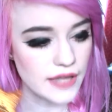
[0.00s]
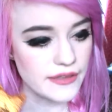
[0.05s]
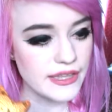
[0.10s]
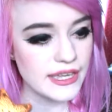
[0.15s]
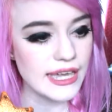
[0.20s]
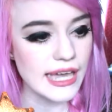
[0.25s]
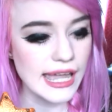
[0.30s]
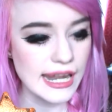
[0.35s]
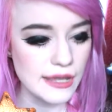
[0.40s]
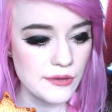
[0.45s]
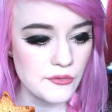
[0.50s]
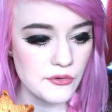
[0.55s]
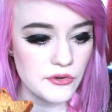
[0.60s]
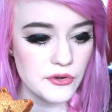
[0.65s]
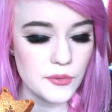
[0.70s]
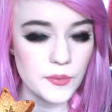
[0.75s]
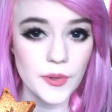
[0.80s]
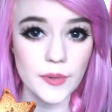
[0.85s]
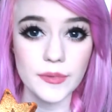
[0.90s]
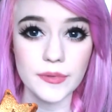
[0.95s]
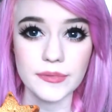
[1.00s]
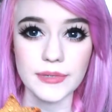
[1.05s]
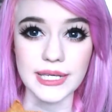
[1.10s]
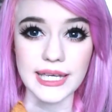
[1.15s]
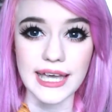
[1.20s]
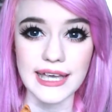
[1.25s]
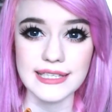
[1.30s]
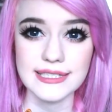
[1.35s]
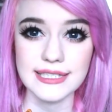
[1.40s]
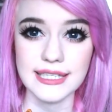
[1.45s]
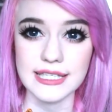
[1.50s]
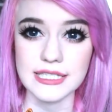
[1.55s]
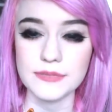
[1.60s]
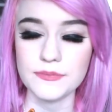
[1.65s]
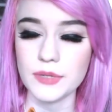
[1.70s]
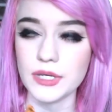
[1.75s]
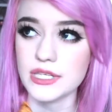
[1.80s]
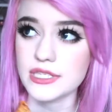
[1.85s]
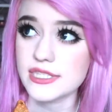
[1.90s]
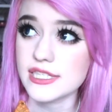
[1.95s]
I think anyone could probably guess this,
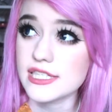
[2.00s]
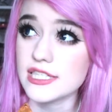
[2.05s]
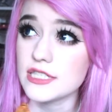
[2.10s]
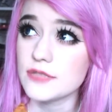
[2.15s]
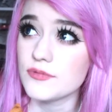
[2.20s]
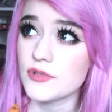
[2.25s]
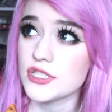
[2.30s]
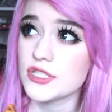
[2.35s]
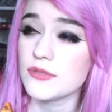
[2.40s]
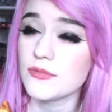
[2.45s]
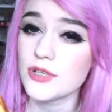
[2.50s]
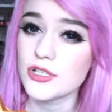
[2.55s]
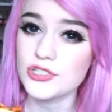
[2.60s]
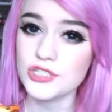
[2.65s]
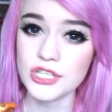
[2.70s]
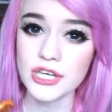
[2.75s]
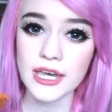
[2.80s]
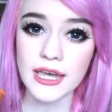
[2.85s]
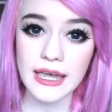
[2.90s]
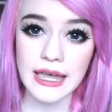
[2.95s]
because this is pretty much